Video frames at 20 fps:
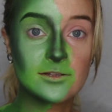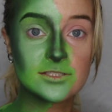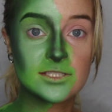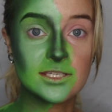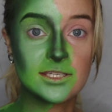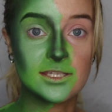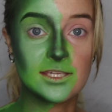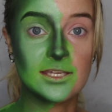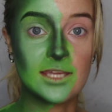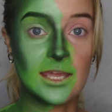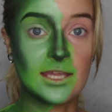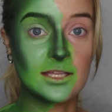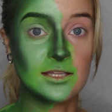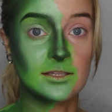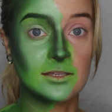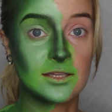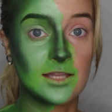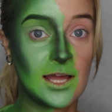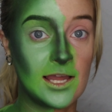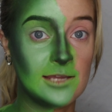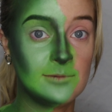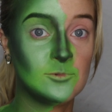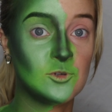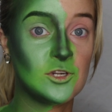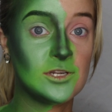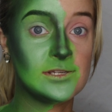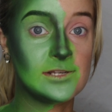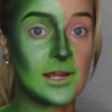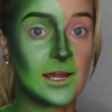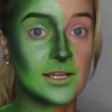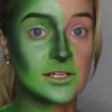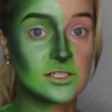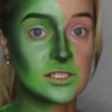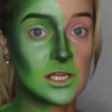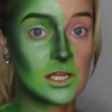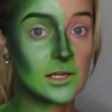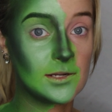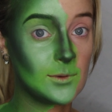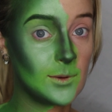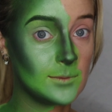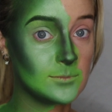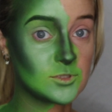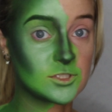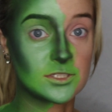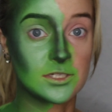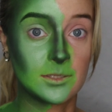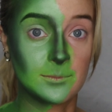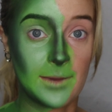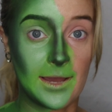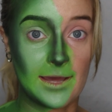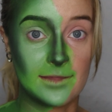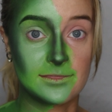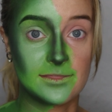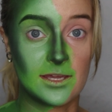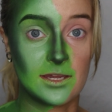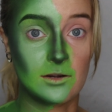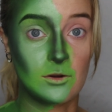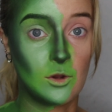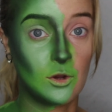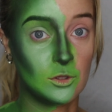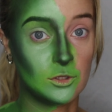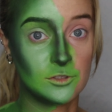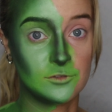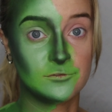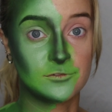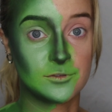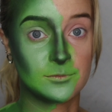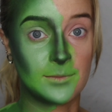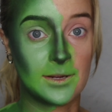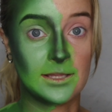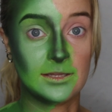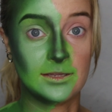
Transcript: taking a lime green eyeshadow, I'm just going to pat that all over my